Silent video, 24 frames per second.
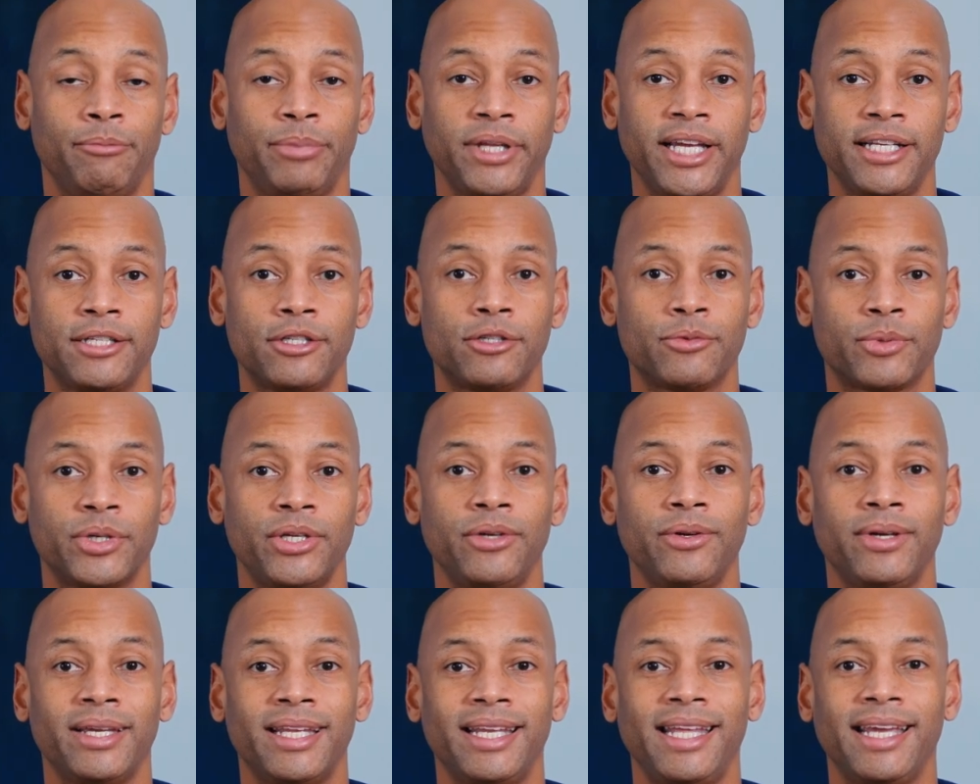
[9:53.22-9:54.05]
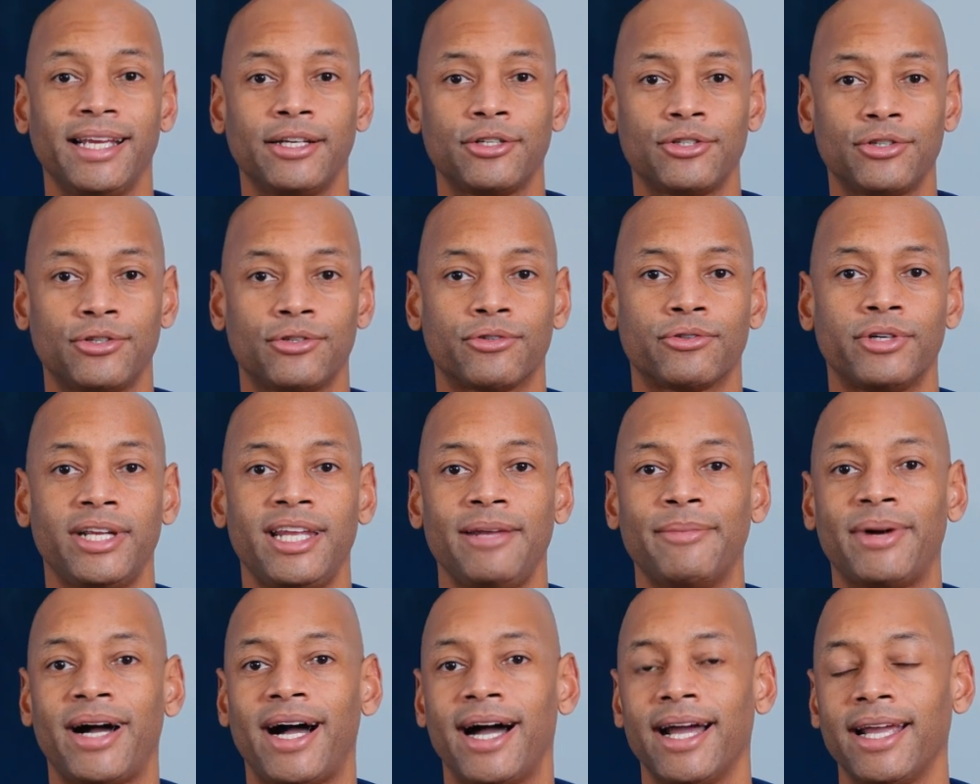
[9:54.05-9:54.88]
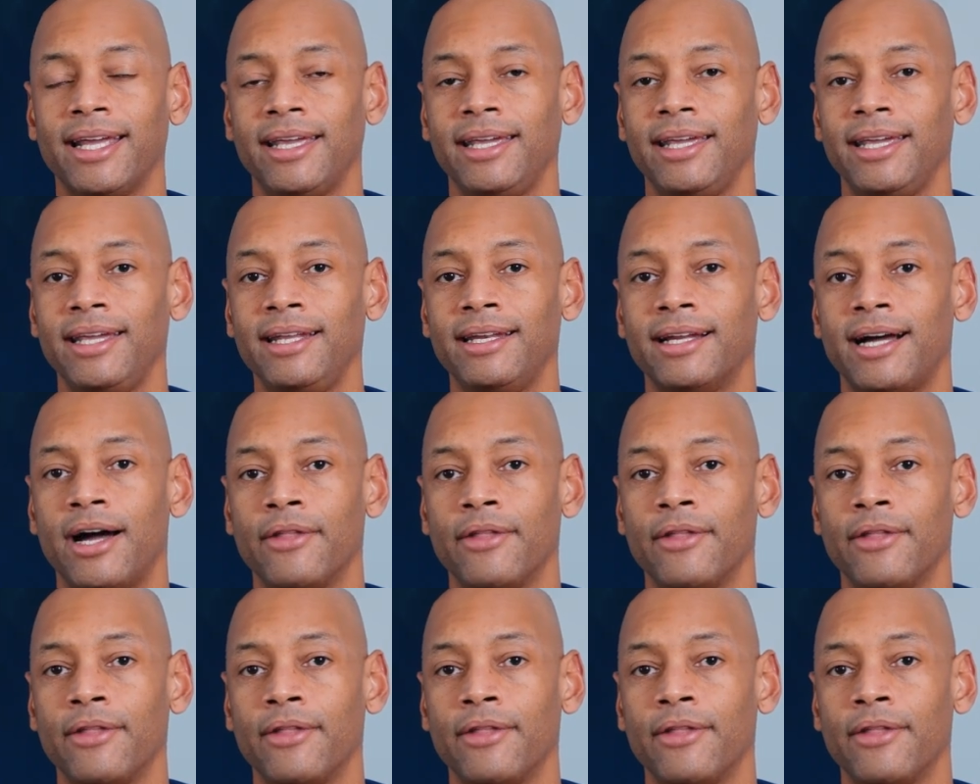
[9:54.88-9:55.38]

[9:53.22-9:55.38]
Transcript: places where you get extreme high heat